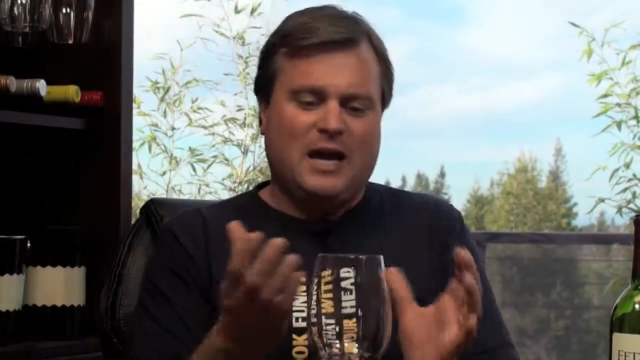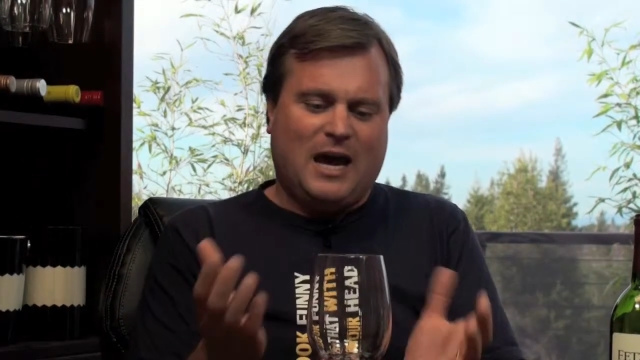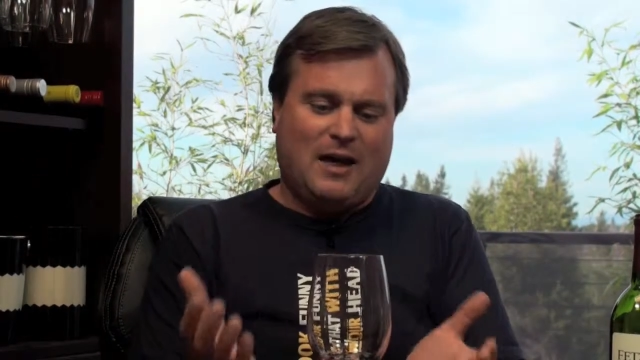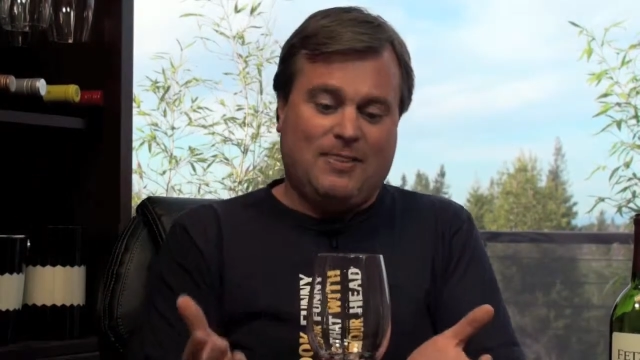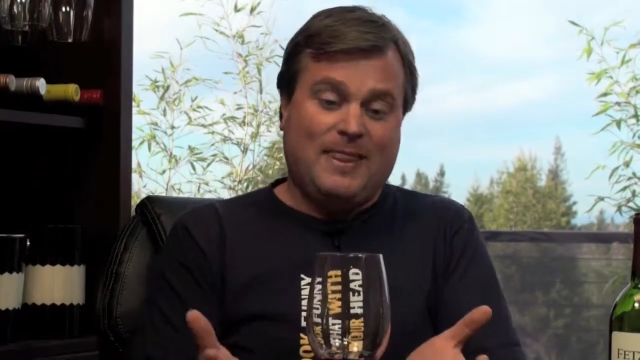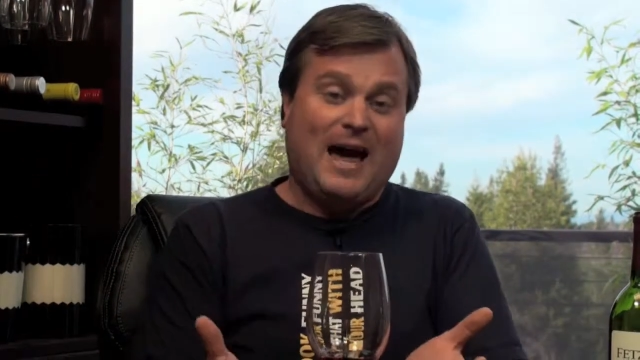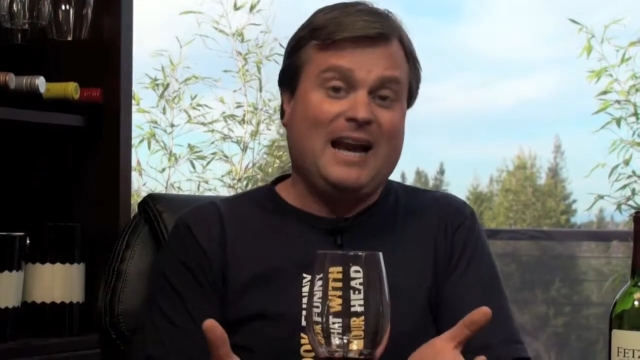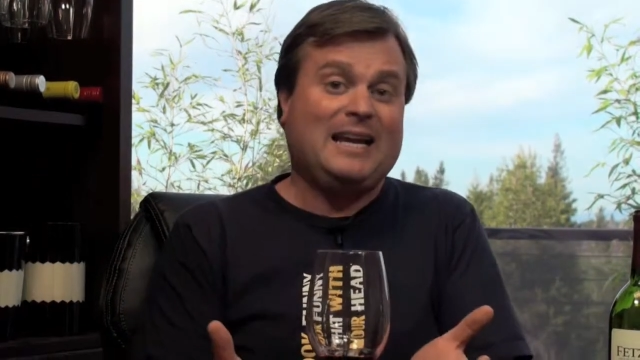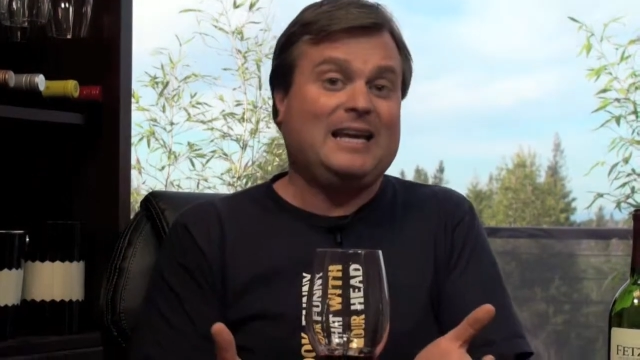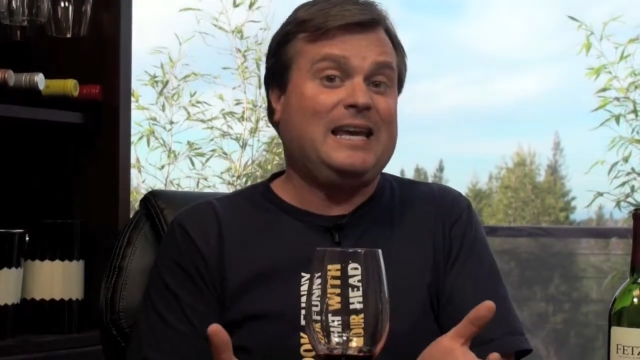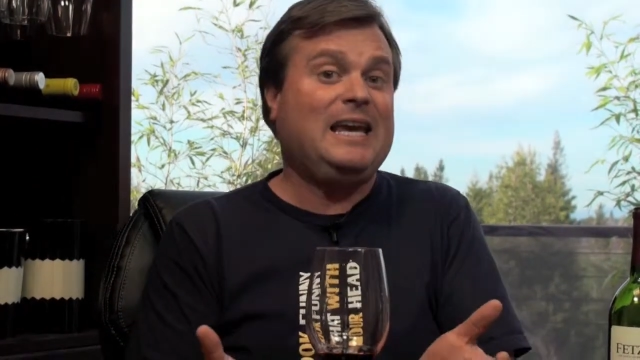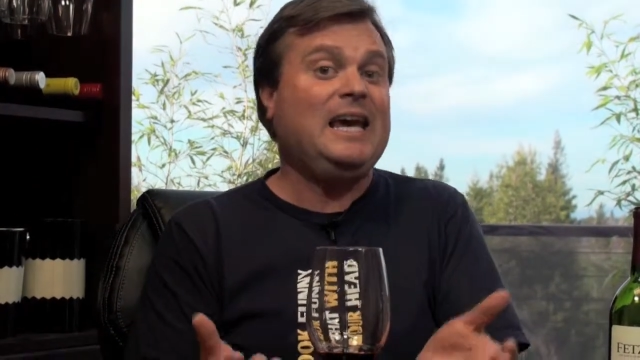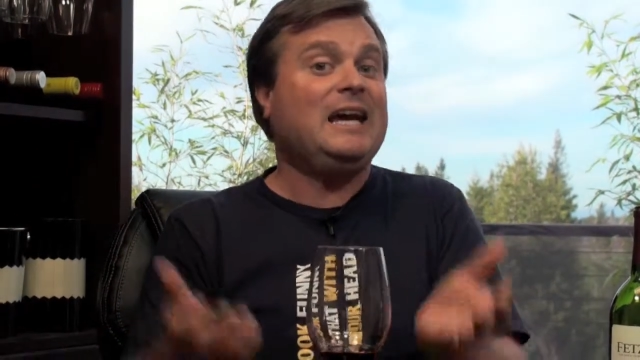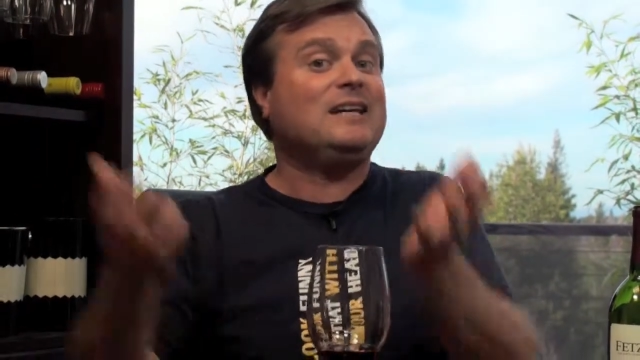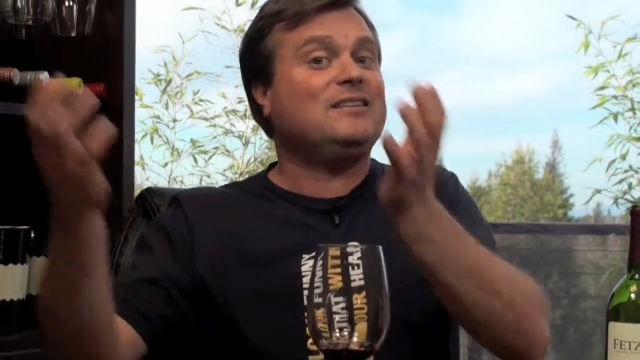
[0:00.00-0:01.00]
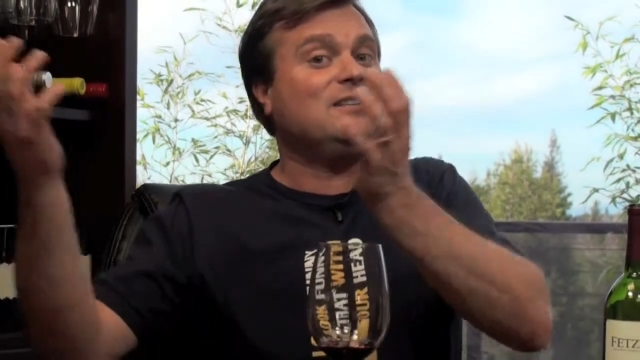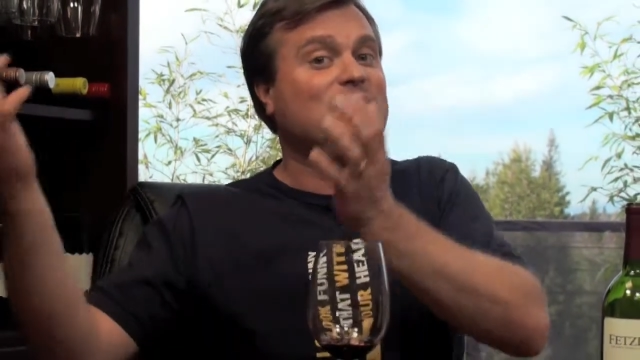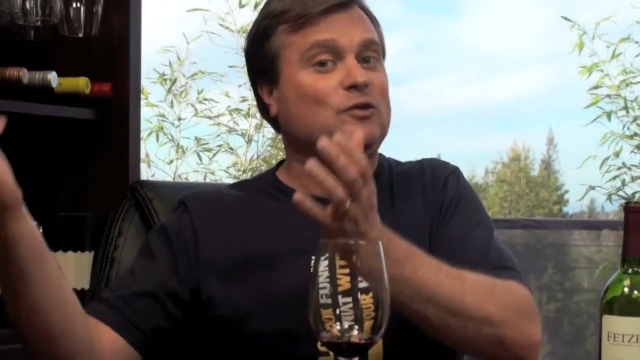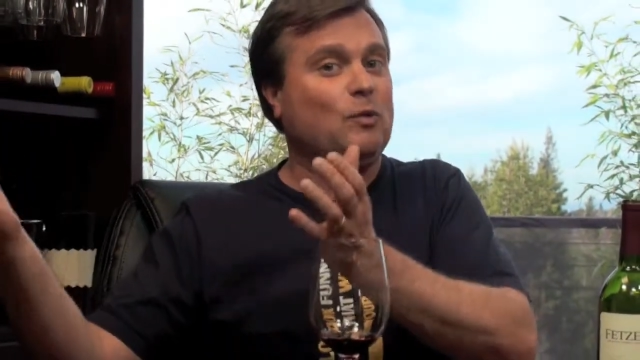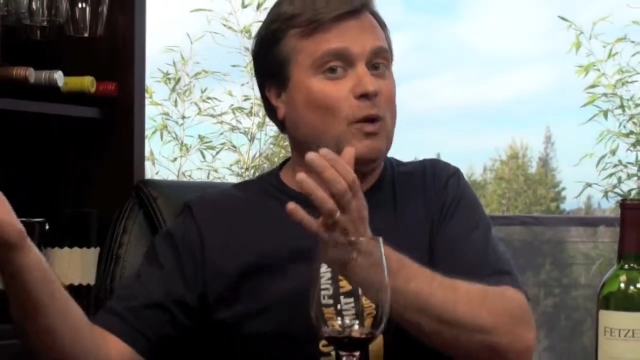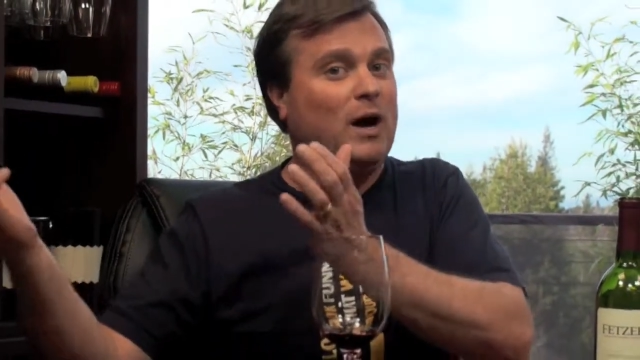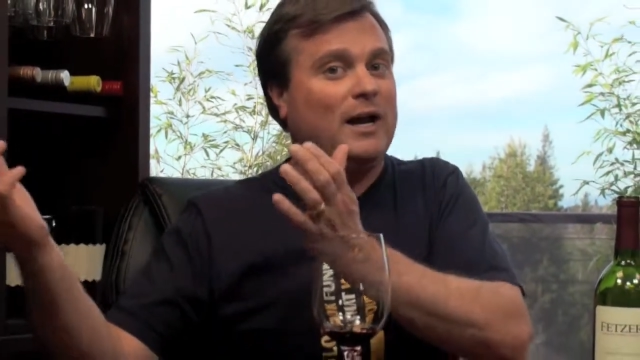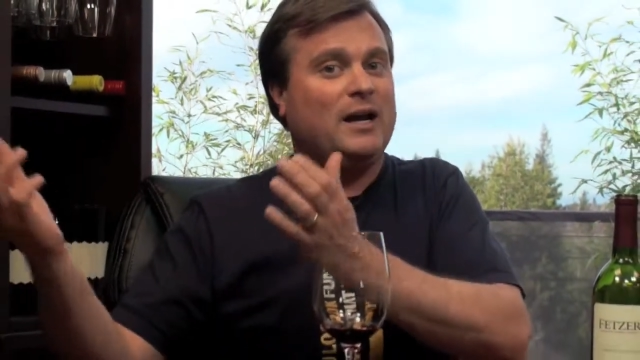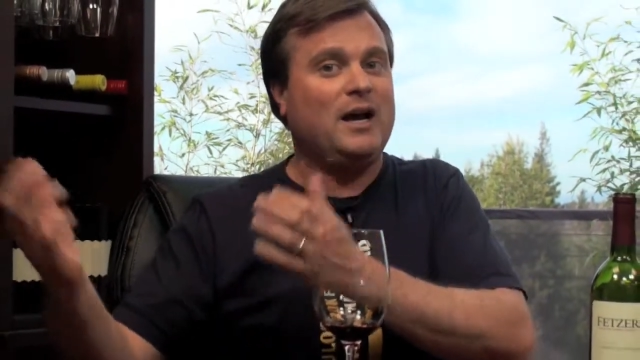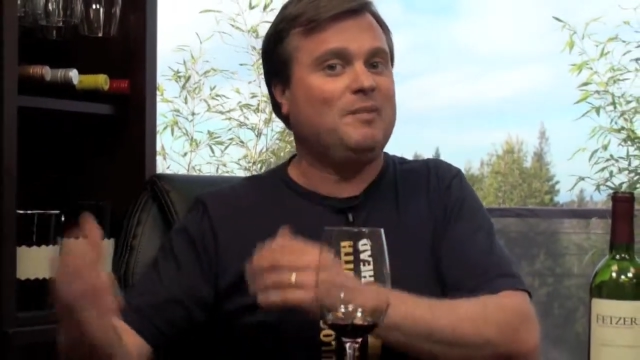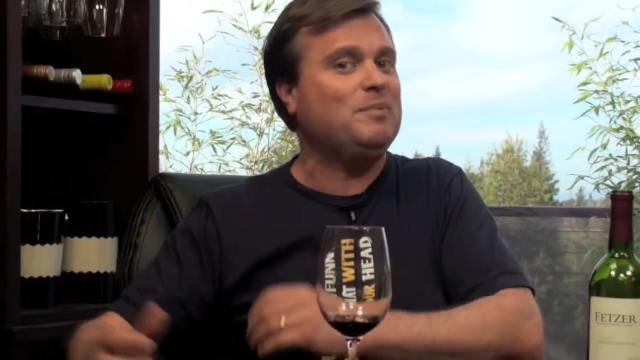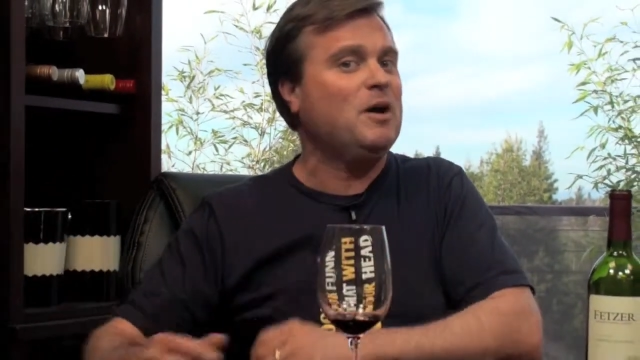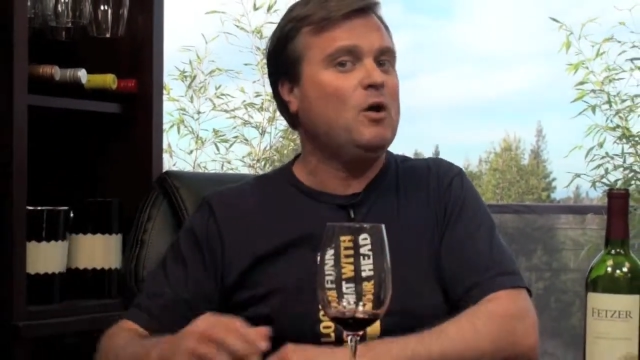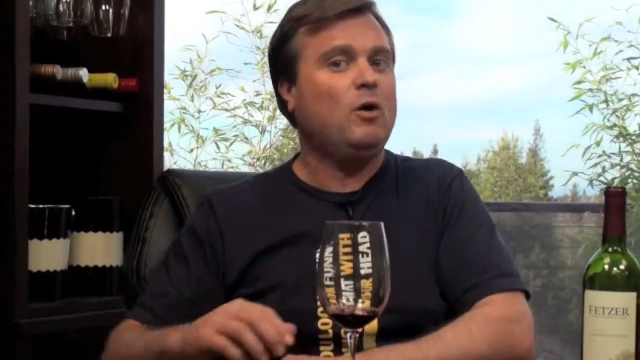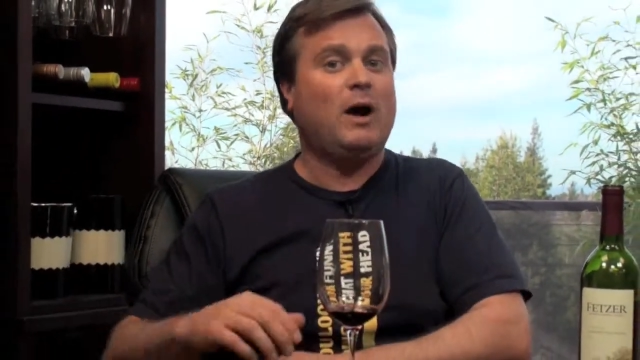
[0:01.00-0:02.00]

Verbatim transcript: and that kicks this wine up